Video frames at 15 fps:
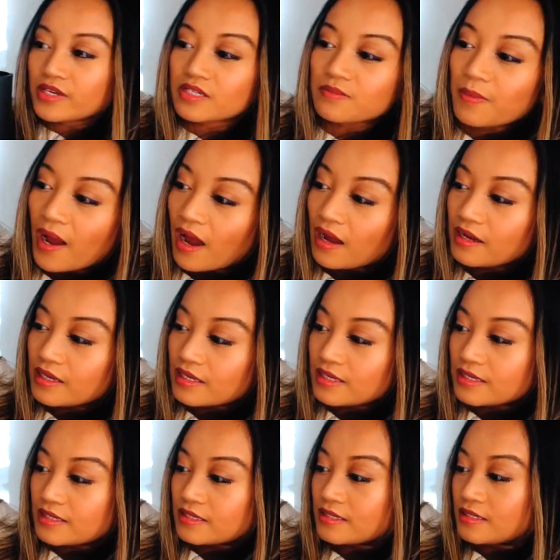this bag
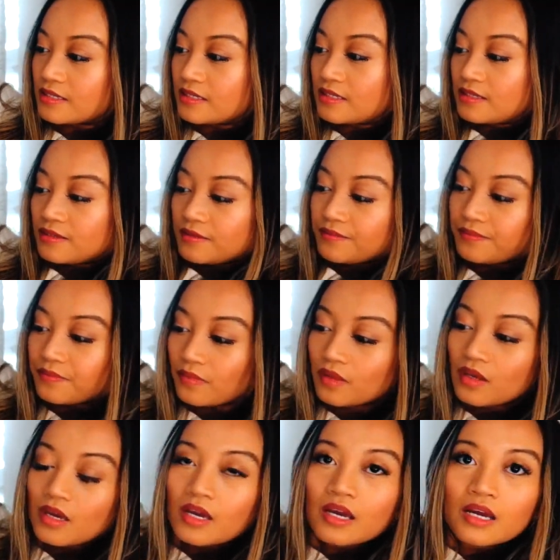is
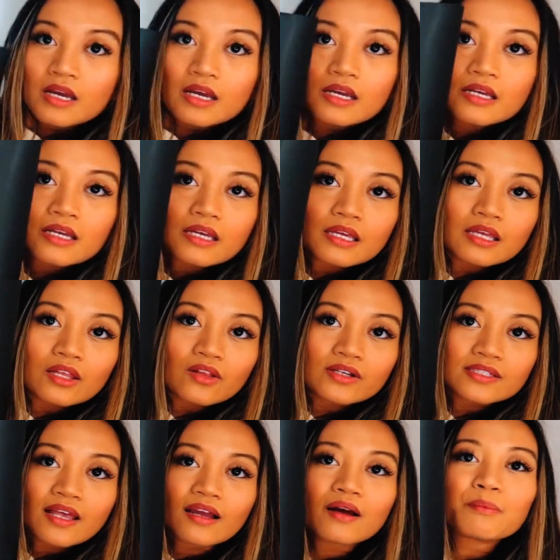it
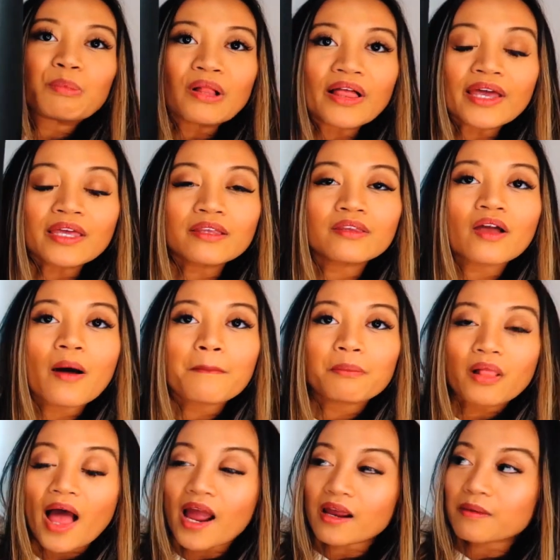looks like a plain
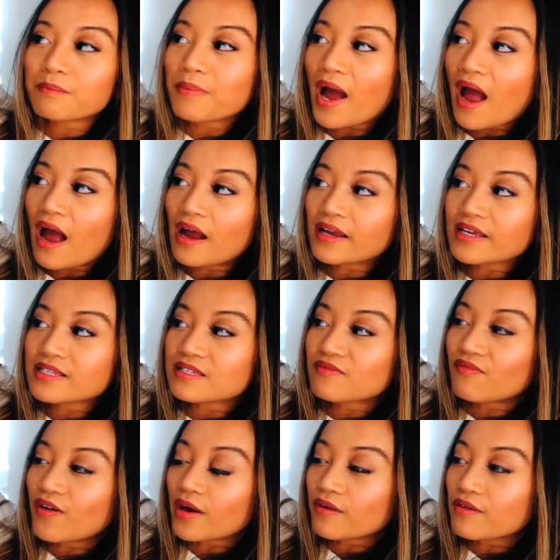black bag. It's
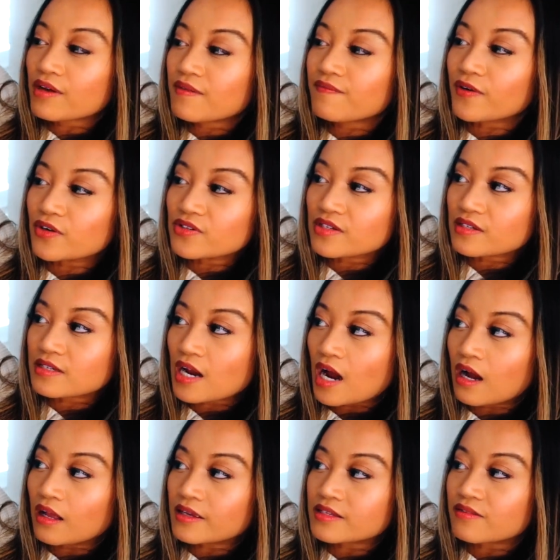very
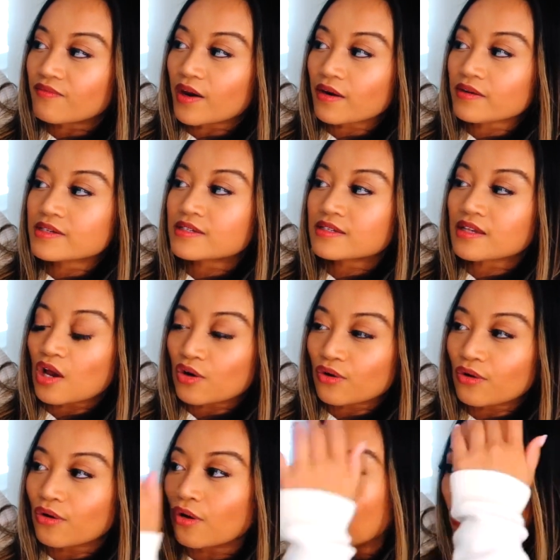versatile. It's very
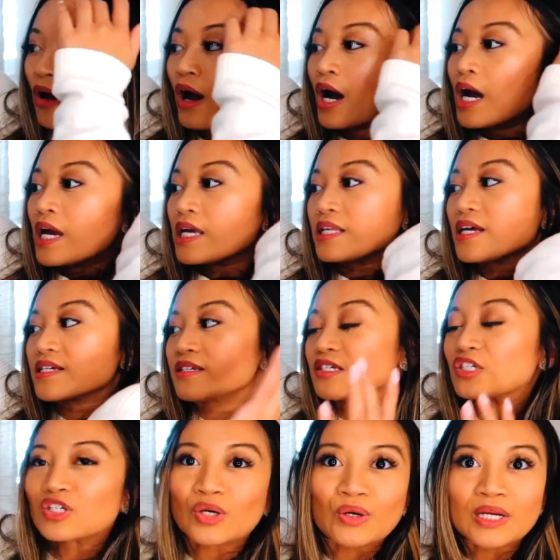subtle. It
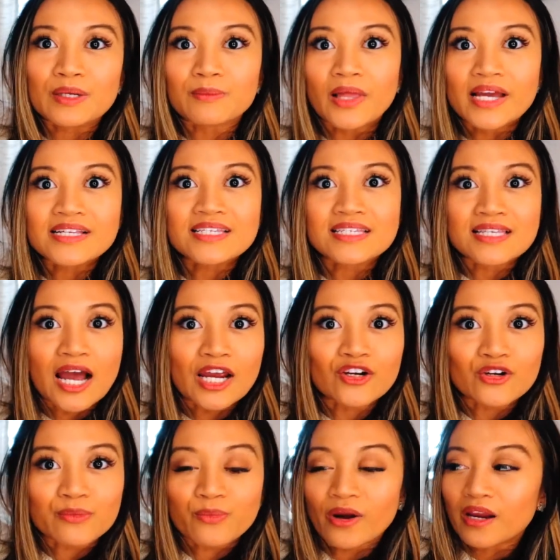doesn't scream like
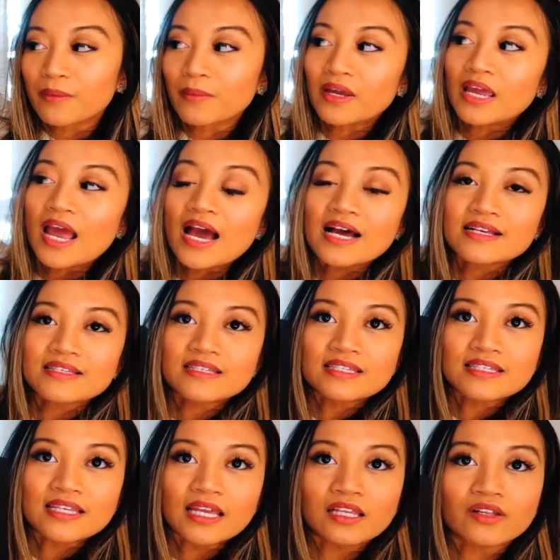designer brand, but it has the
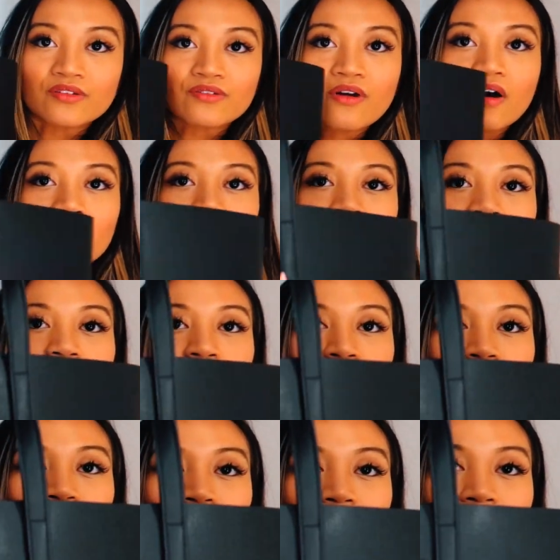Saint Laurent
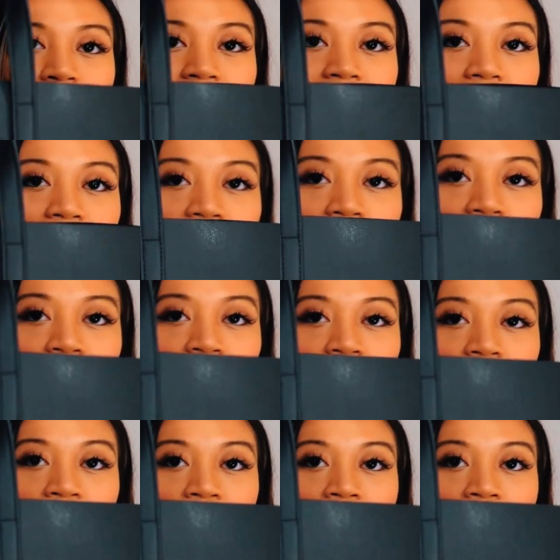logo right here.